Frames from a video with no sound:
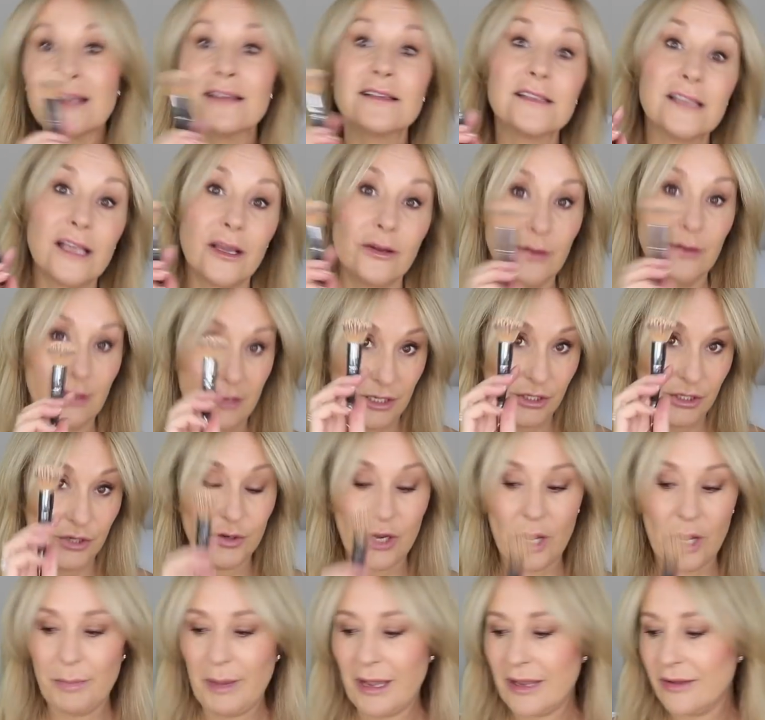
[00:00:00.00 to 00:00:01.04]
So I shall
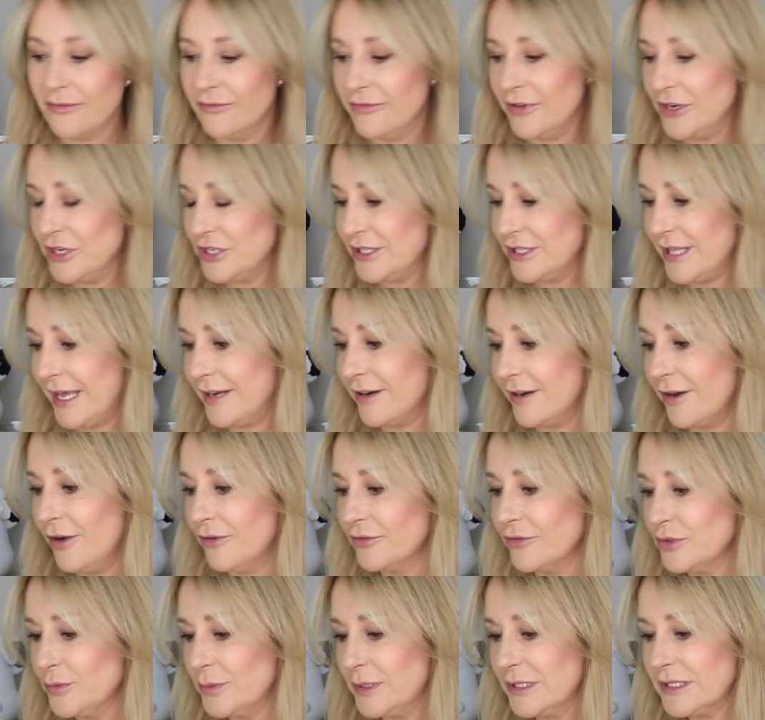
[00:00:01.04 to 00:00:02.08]
go back and finish that
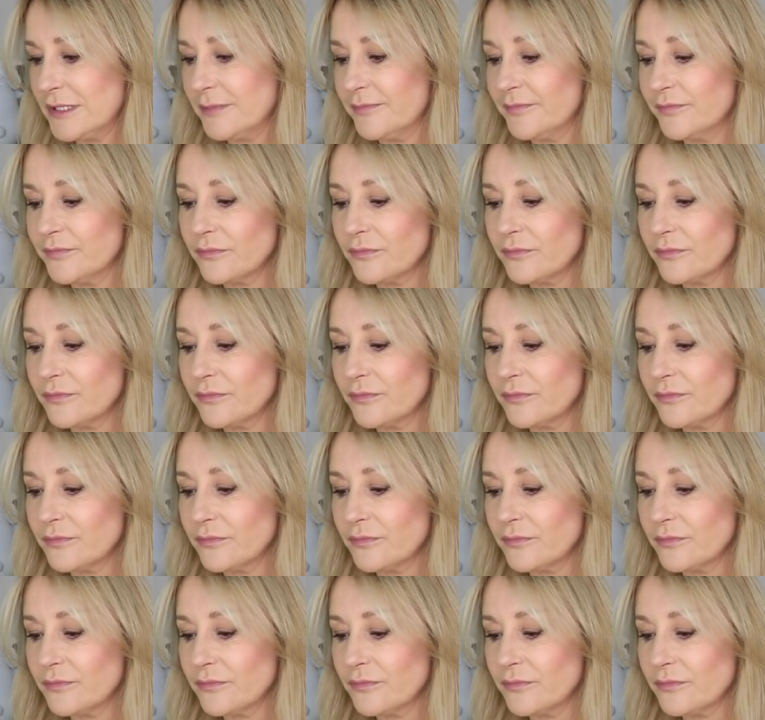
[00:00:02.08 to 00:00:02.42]
afterwards.